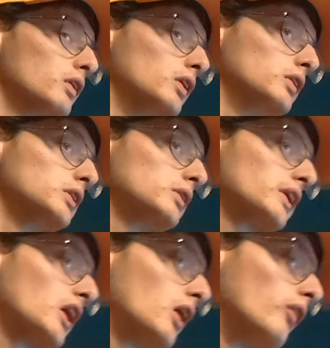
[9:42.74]
Well, here
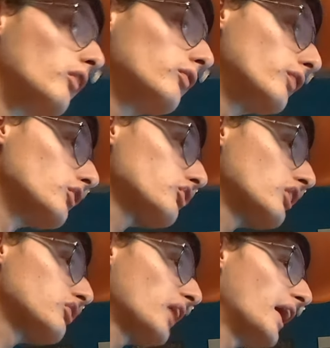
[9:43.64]
we go. 1st
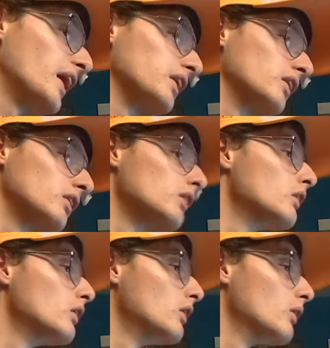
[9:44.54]
and 10.
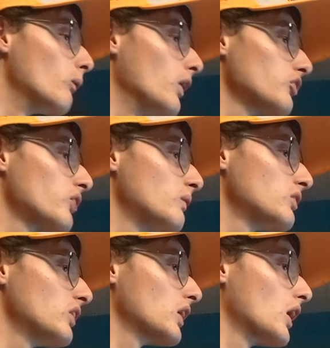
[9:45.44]

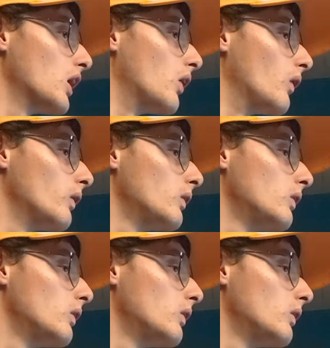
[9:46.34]
1:17 to go.